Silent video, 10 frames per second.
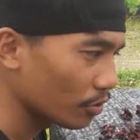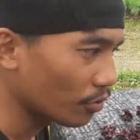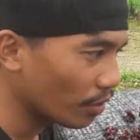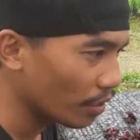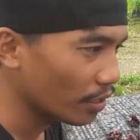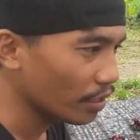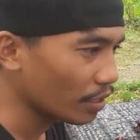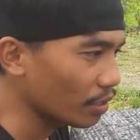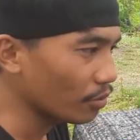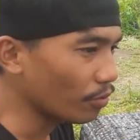
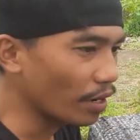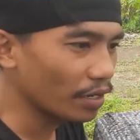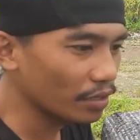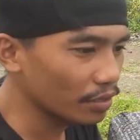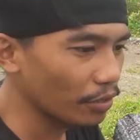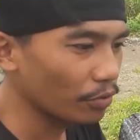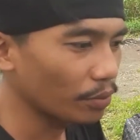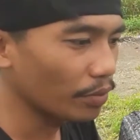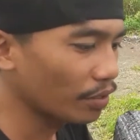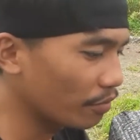dry rack that we
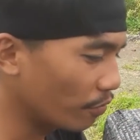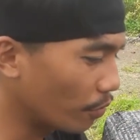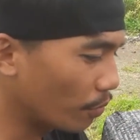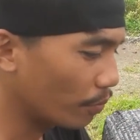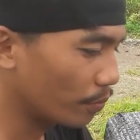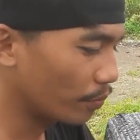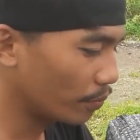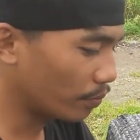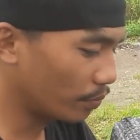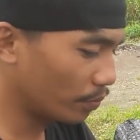make from
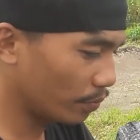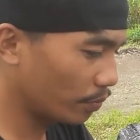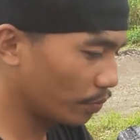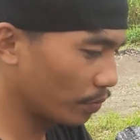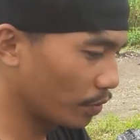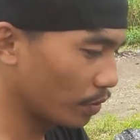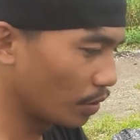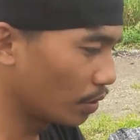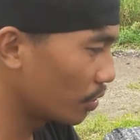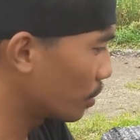
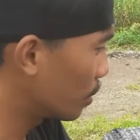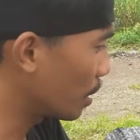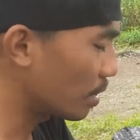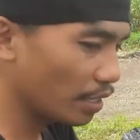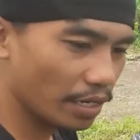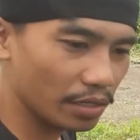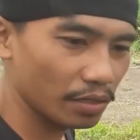seed net.